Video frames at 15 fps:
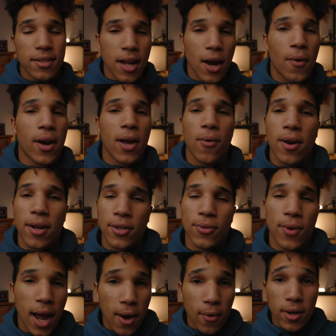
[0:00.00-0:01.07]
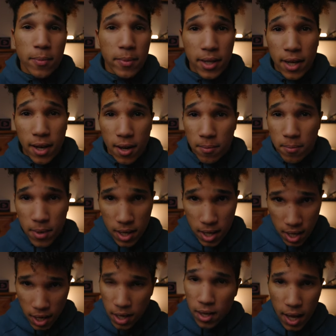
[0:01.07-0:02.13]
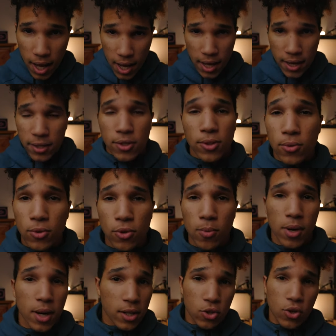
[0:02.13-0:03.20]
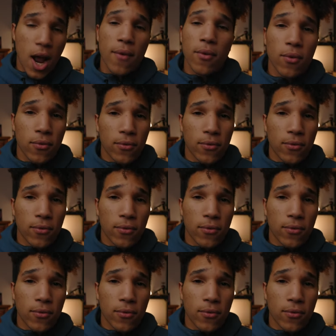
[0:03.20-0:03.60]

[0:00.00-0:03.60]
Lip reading: is not what I want to do. I want to become a YouTuber, a travel